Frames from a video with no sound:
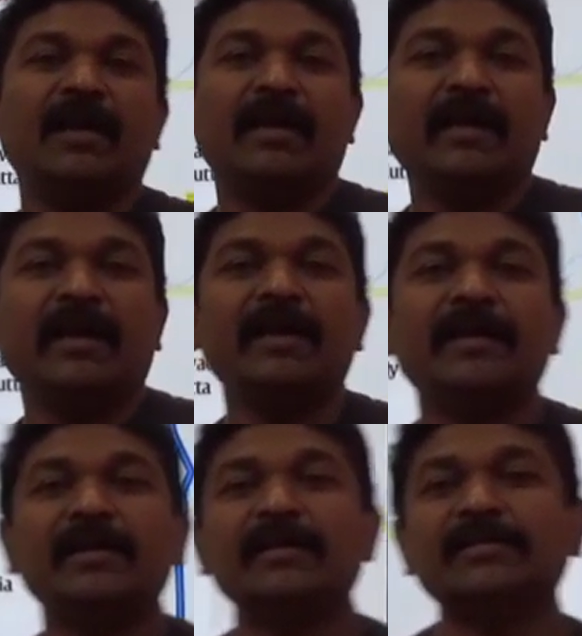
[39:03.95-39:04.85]
A, it
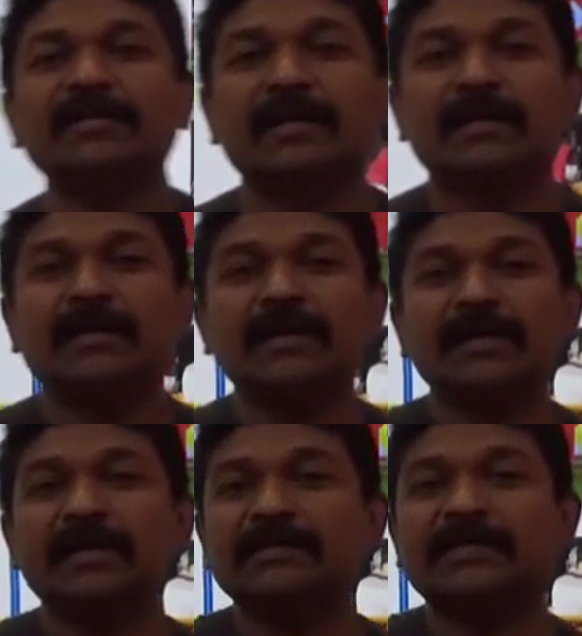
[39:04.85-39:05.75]
is
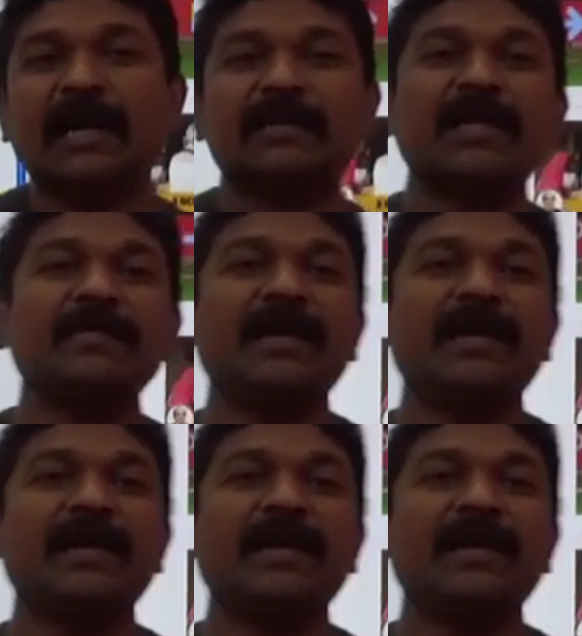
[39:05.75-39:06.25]
the Chardham